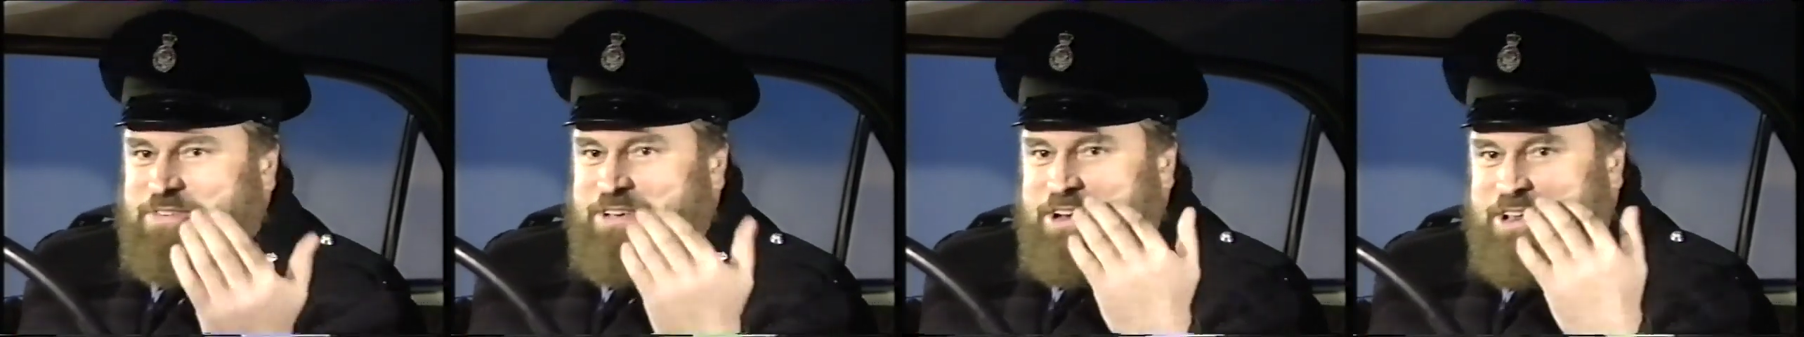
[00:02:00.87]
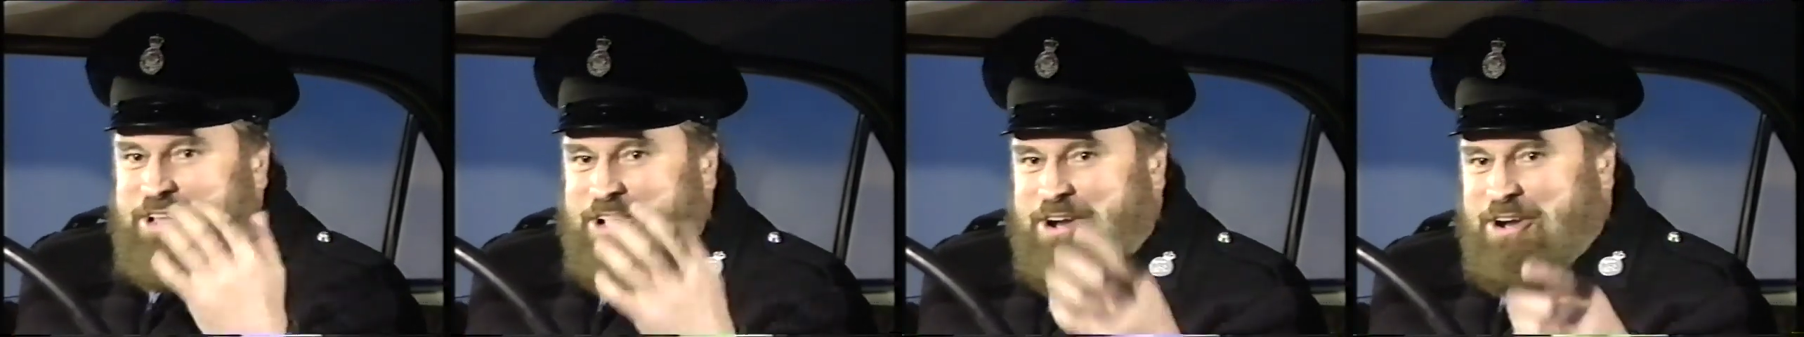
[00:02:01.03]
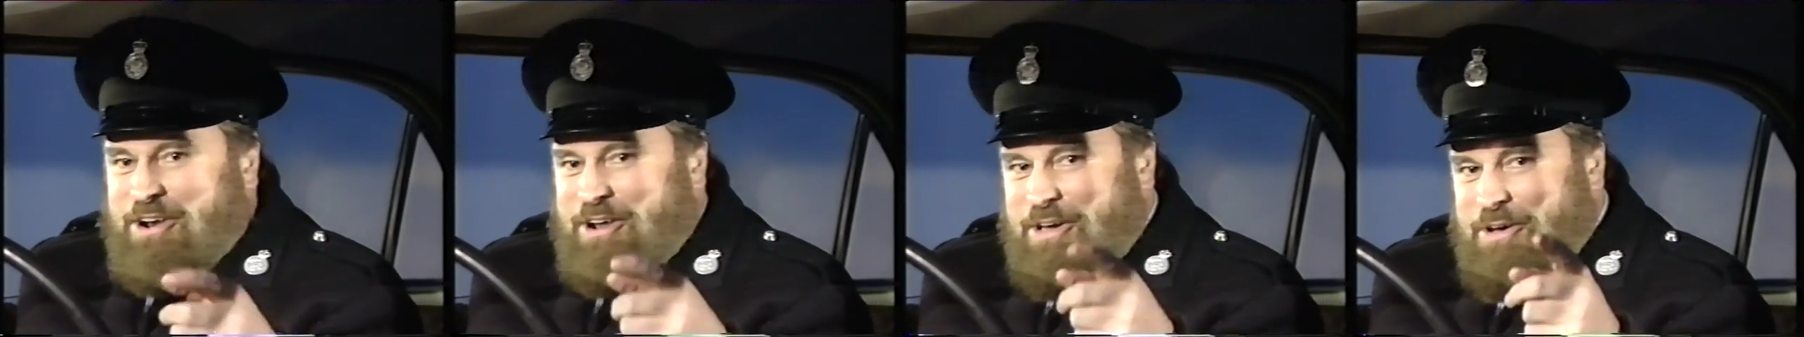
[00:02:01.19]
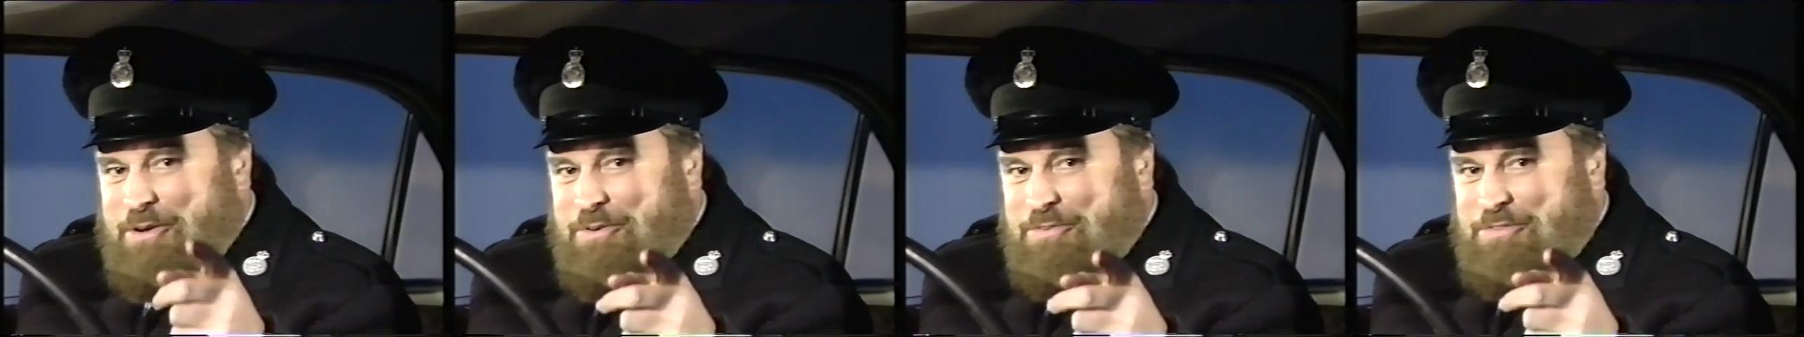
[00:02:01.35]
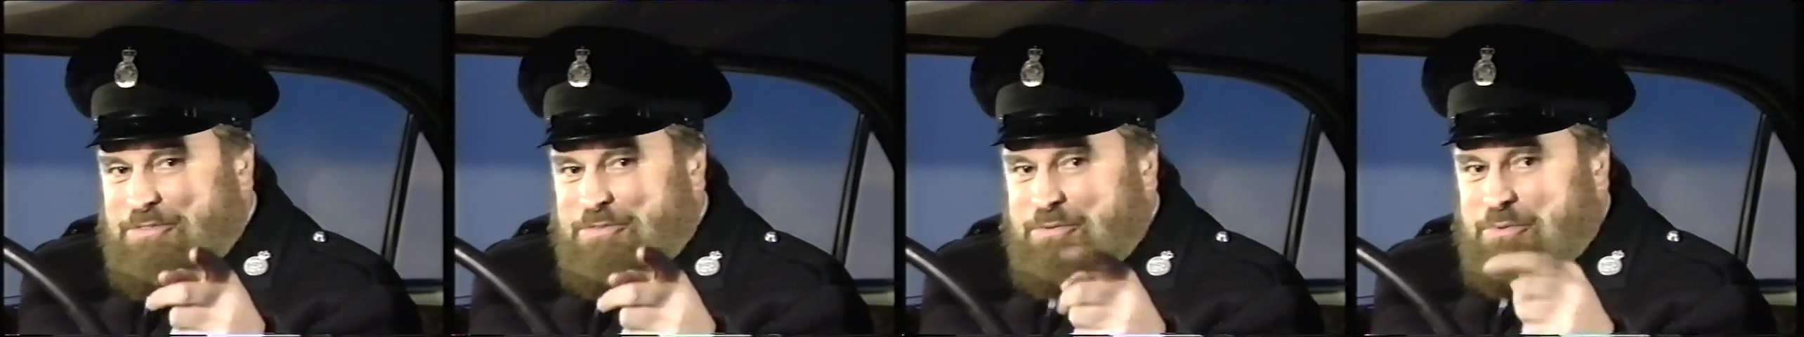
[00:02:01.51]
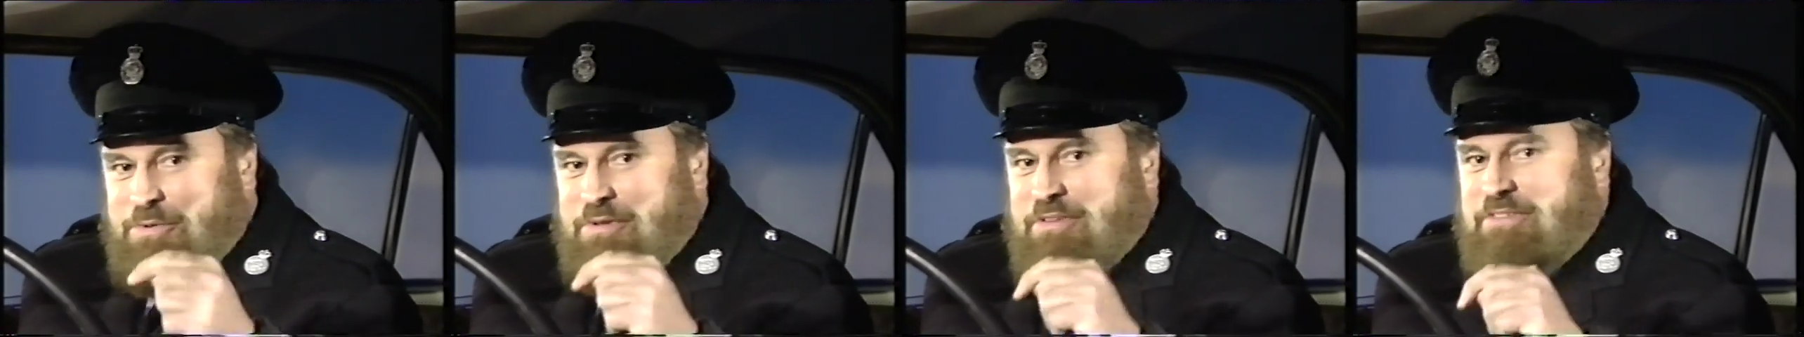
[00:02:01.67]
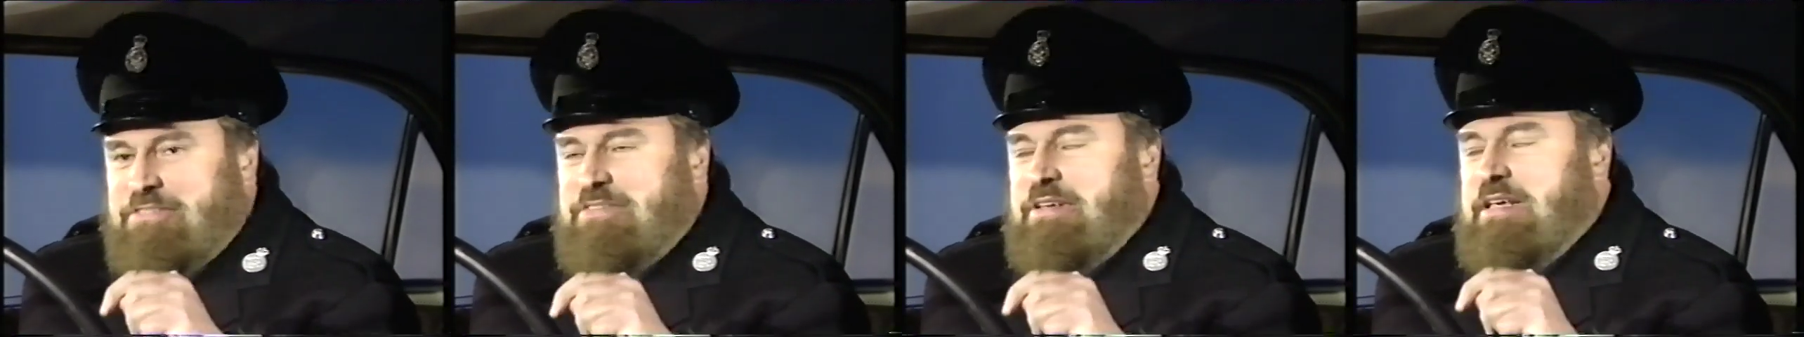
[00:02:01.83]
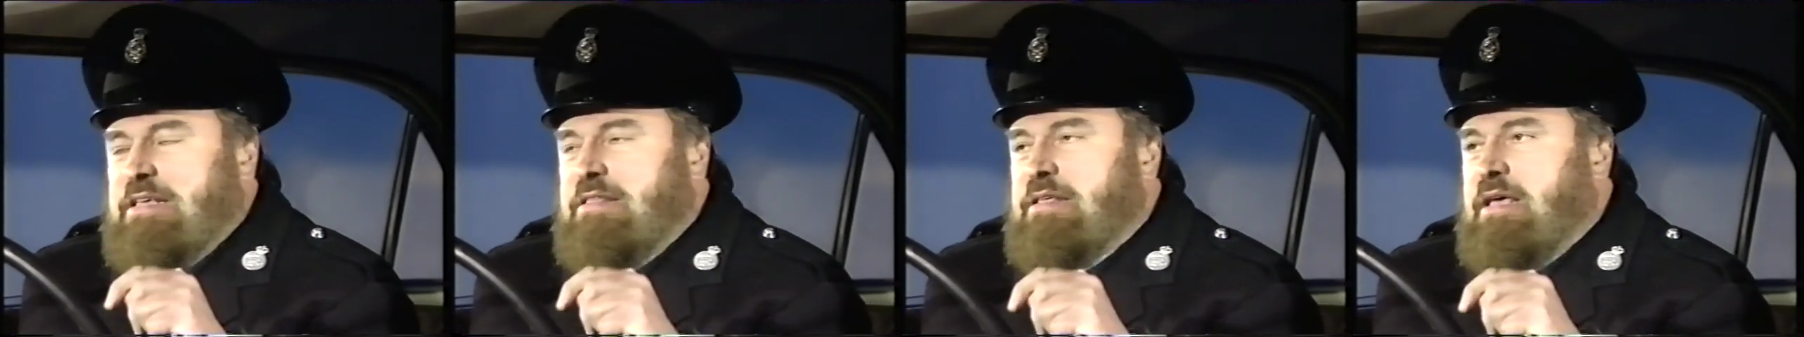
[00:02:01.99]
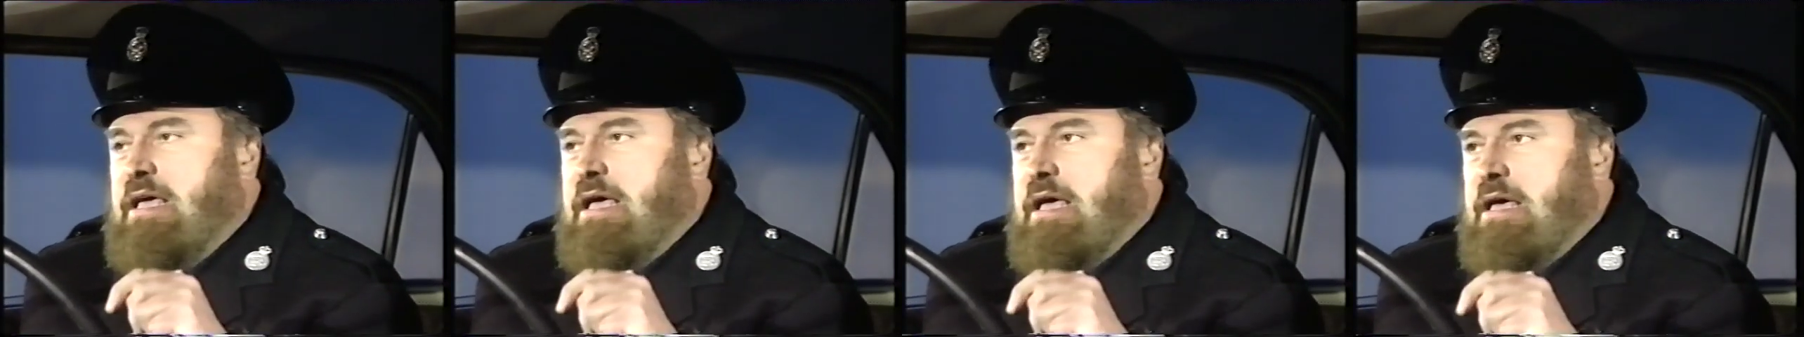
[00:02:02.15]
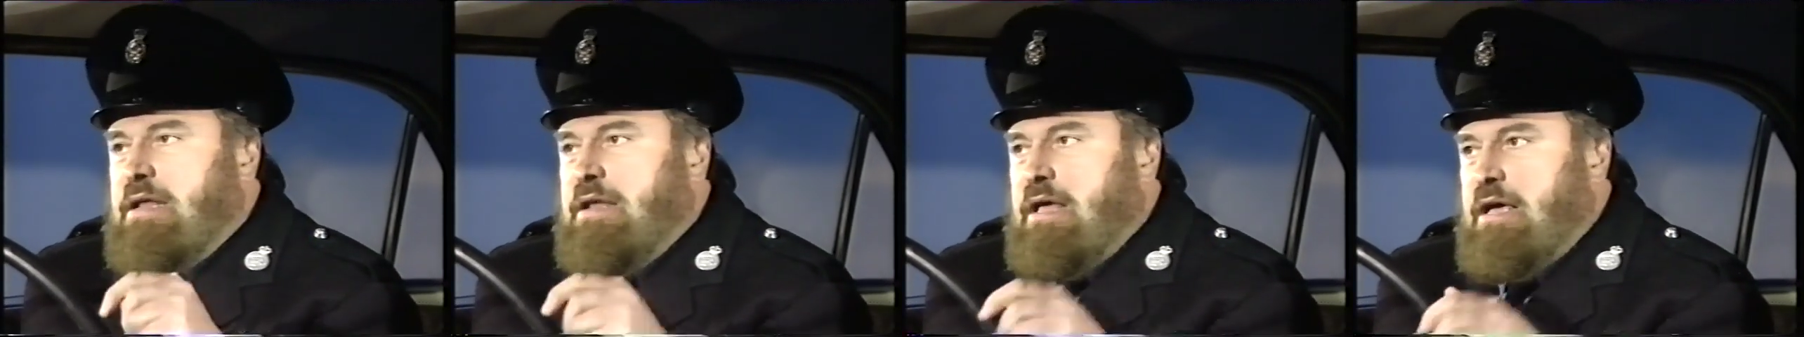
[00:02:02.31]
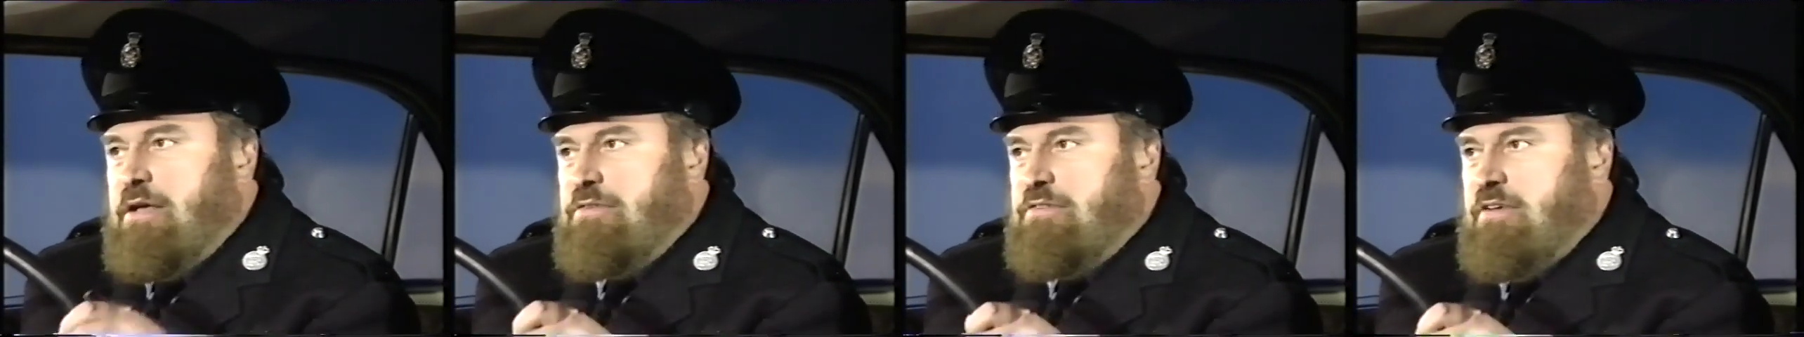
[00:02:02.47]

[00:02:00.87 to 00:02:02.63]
very close, as you can see there, and I